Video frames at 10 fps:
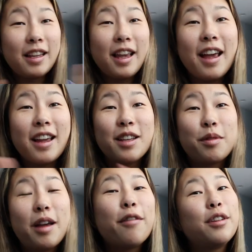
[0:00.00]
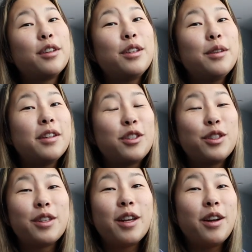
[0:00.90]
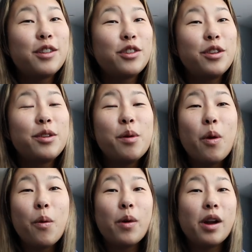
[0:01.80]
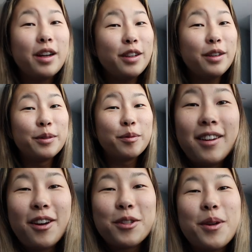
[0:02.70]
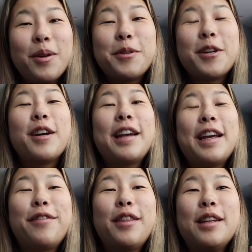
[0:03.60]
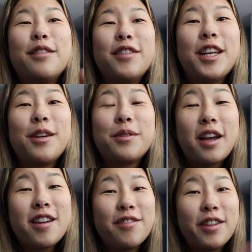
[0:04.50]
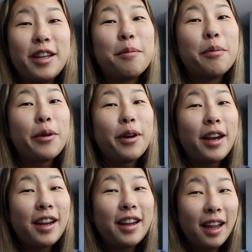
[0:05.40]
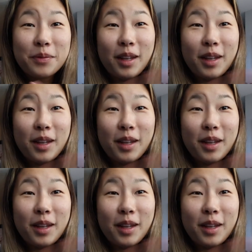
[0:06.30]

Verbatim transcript: Yeah, I guess without further ado, let's just get on to what I do. Also, I'm sorry if this video is kind of like boring.